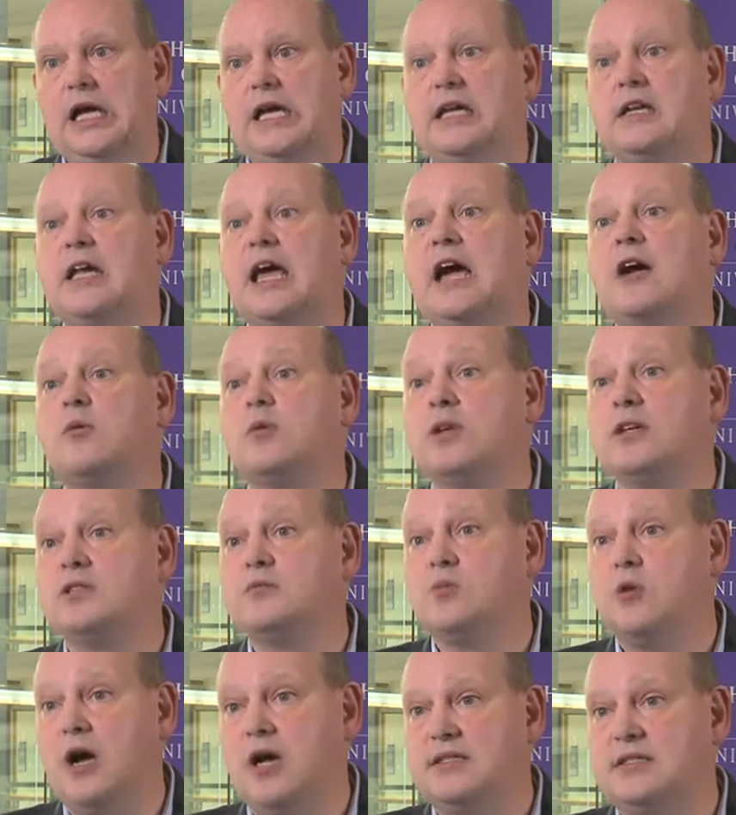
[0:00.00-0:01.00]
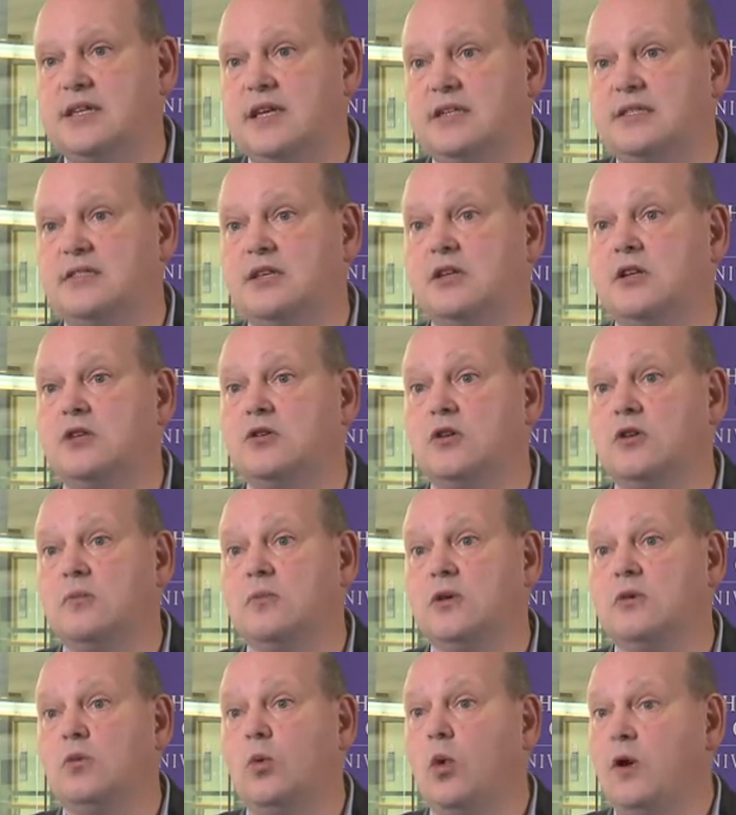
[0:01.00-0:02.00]
an equities process to
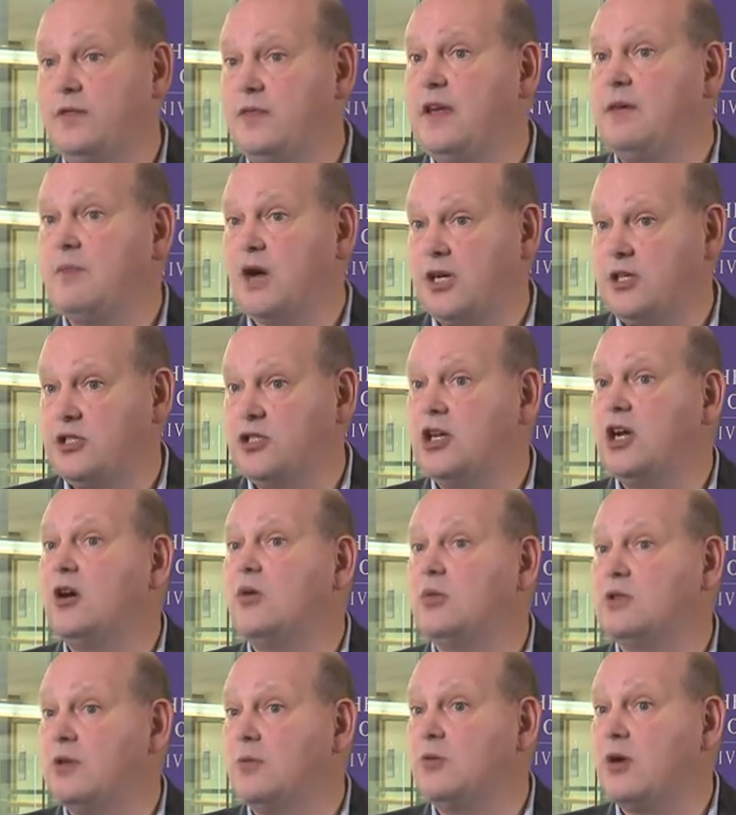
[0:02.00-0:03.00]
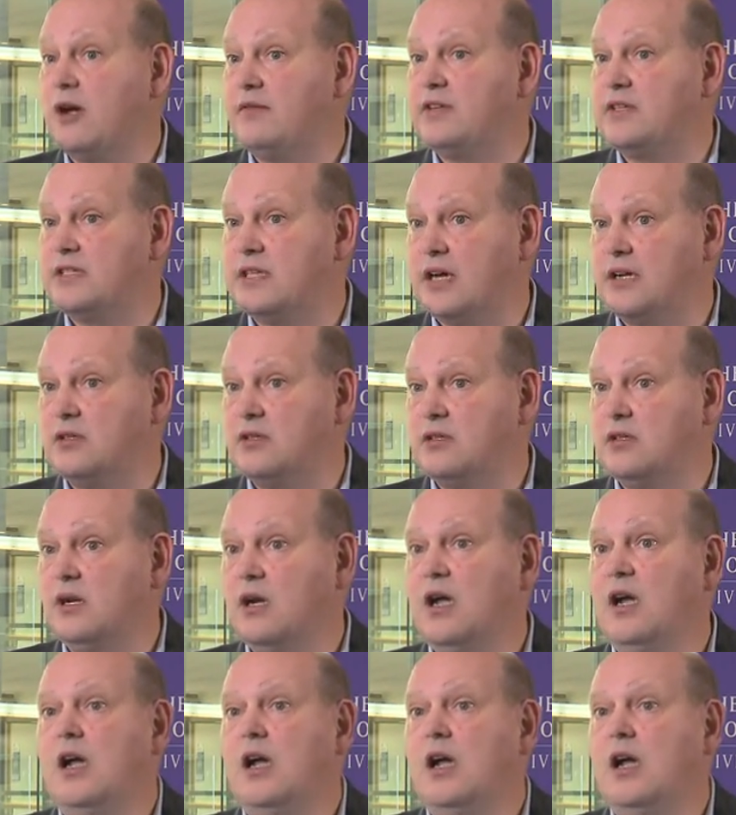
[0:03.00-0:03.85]
determine what they might share with the private sector.